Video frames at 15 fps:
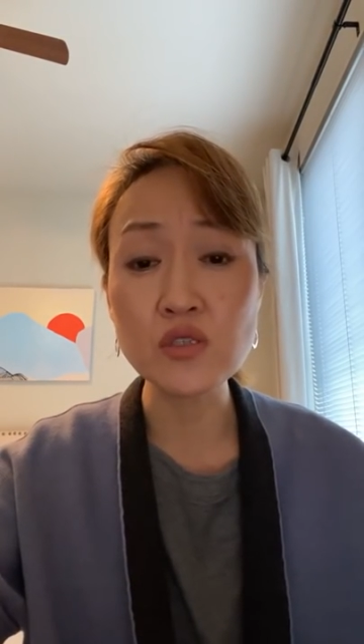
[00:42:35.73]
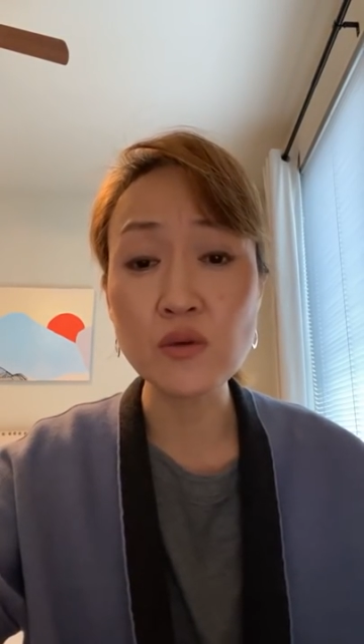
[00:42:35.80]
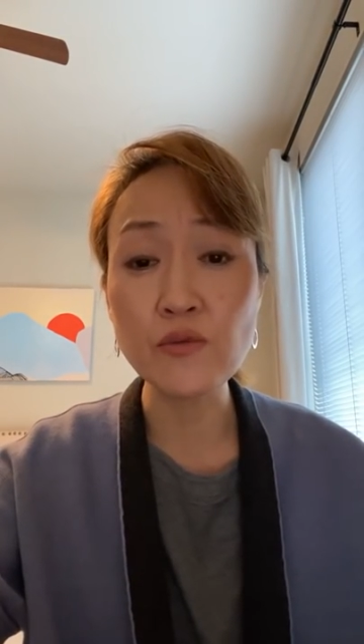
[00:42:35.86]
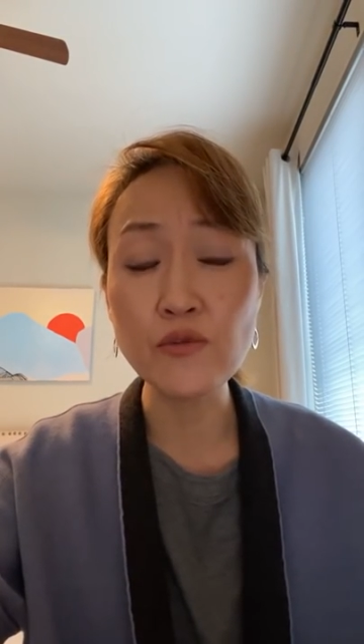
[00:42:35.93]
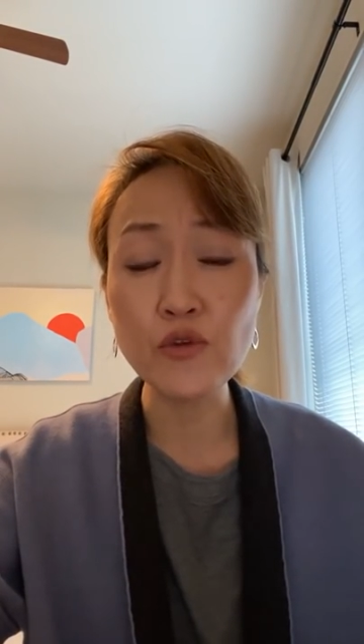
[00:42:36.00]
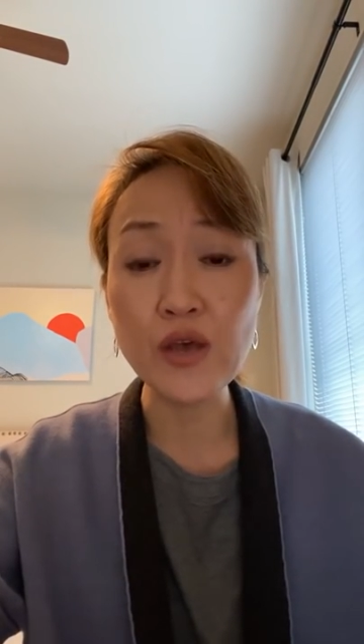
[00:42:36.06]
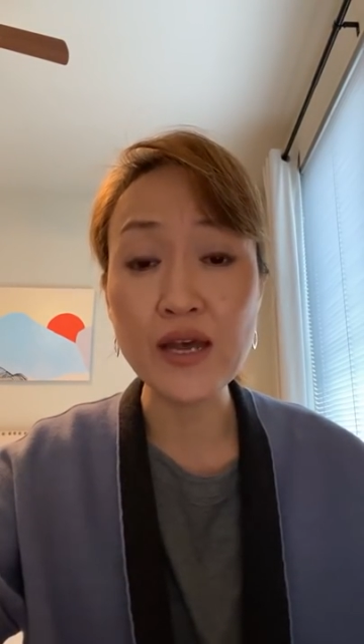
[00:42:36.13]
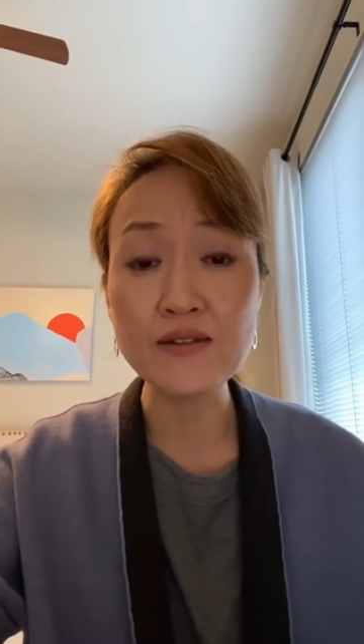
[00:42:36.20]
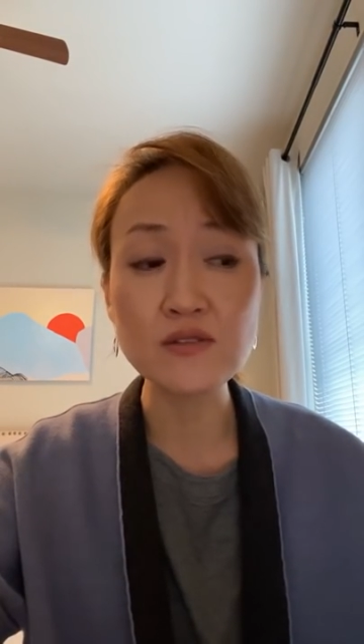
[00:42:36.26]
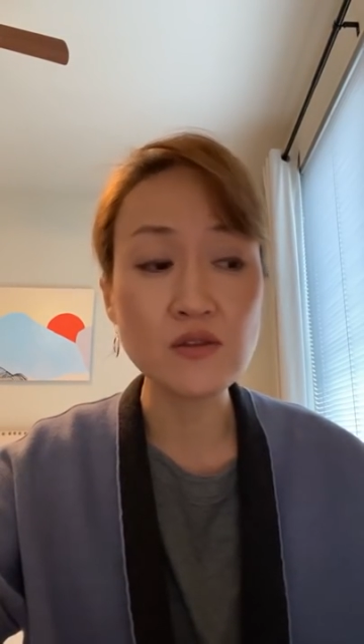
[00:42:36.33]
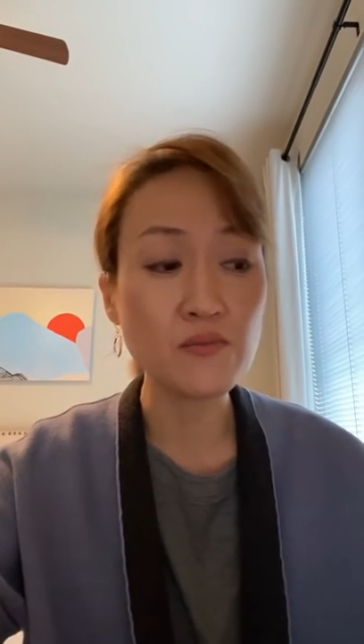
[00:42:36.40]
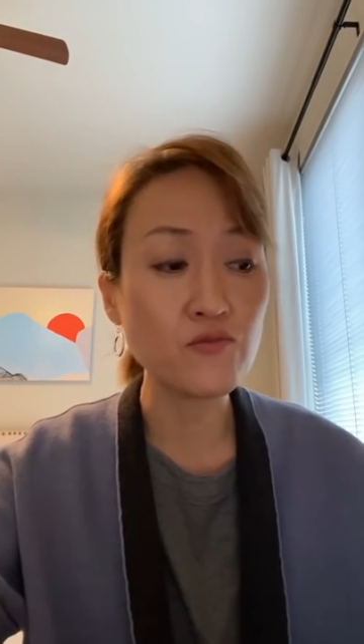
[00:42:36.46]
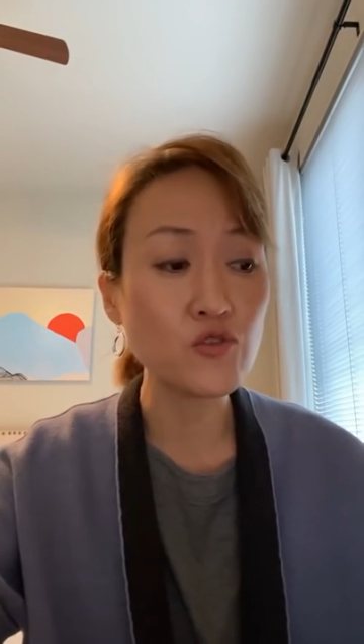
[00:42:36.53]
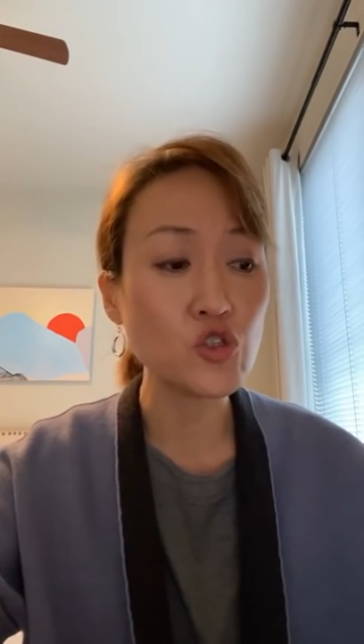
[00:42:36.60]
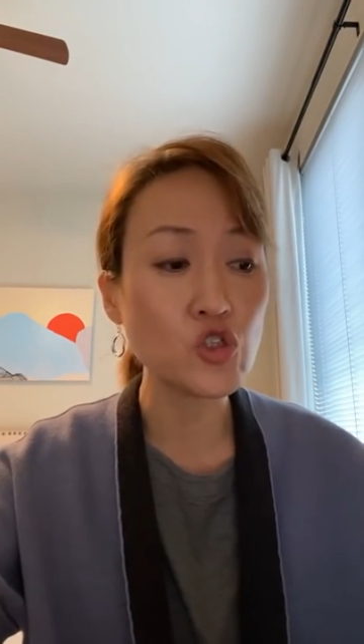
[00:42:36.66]
Some of you had
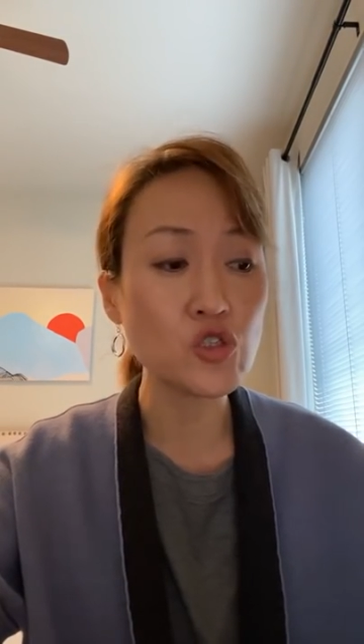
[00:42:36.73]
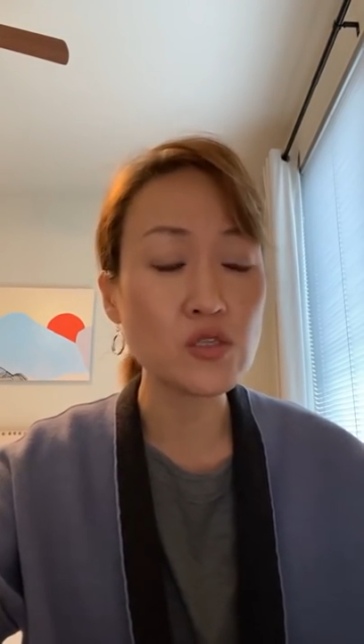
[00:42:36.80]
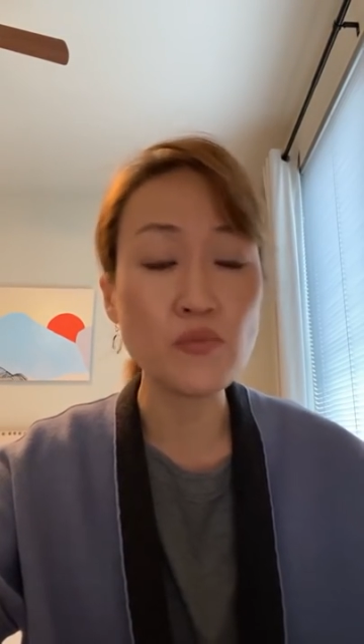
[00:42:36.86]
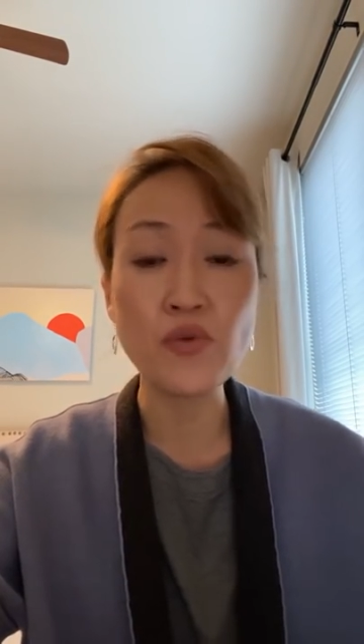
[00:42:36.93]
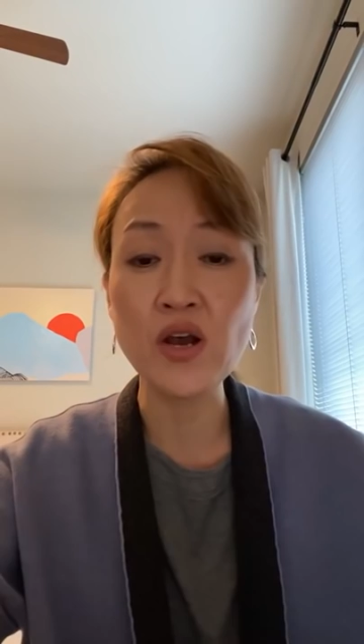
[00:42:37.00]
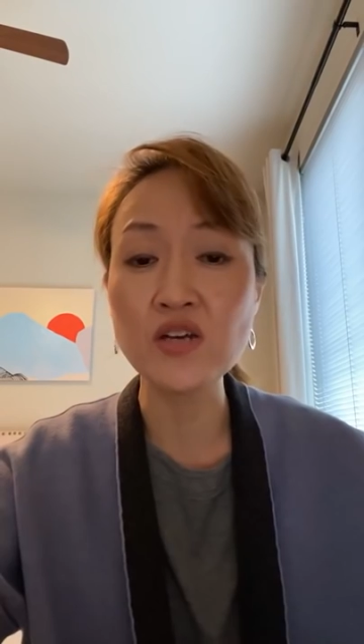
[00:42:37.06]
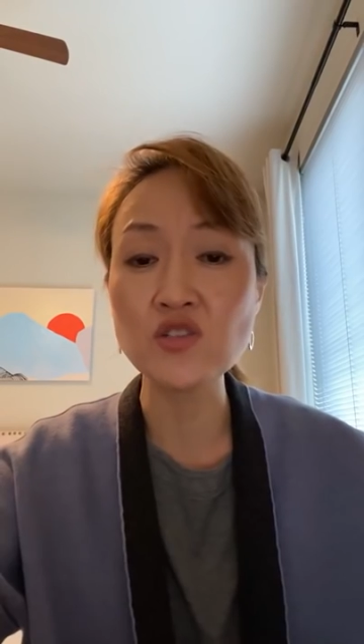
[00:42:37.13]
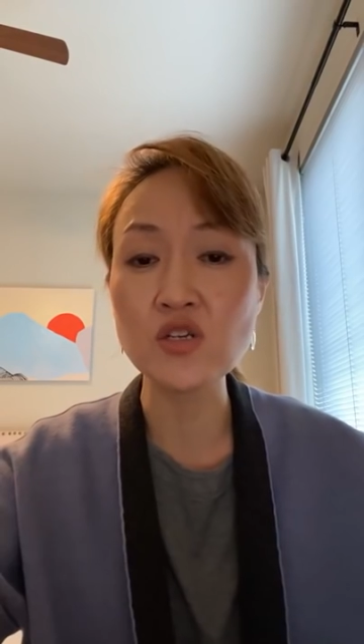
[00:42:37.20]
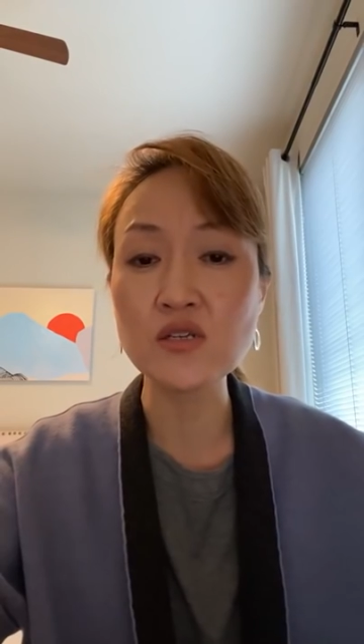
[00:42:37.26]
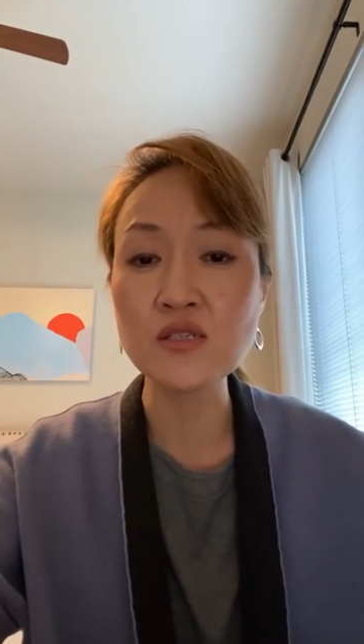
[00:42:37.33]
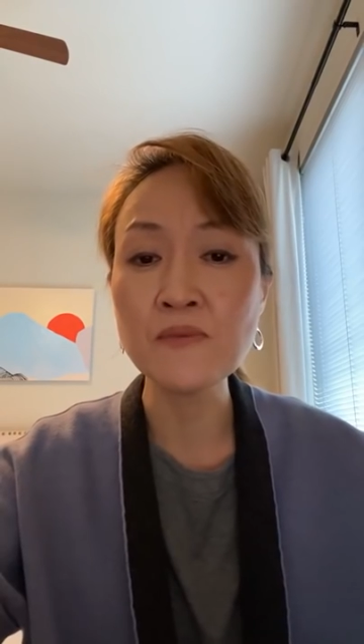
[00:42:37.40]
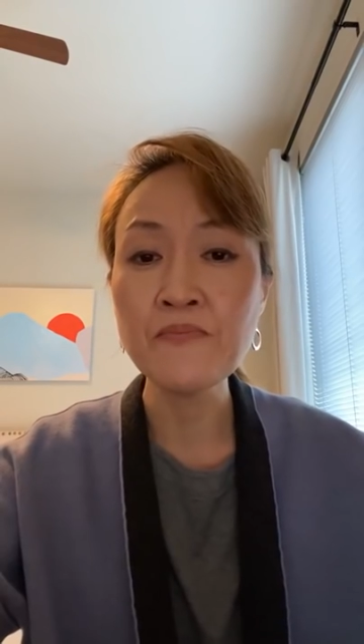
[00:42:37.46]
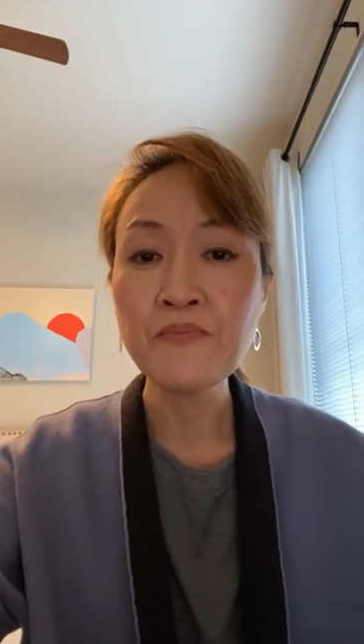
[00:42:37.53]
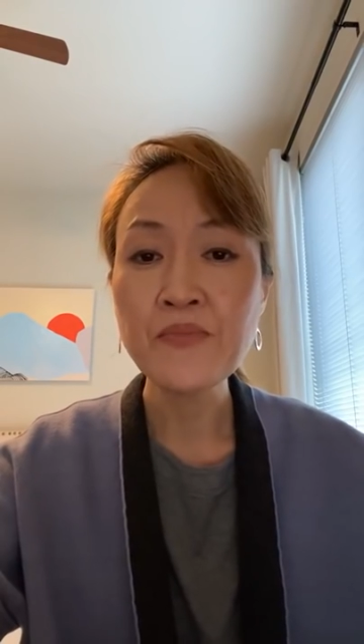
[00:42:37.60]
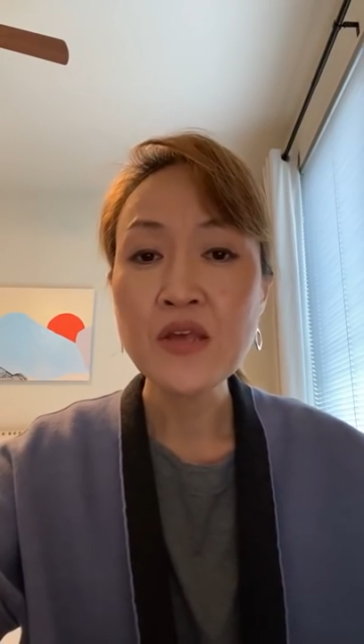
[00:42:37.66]
some visions and projects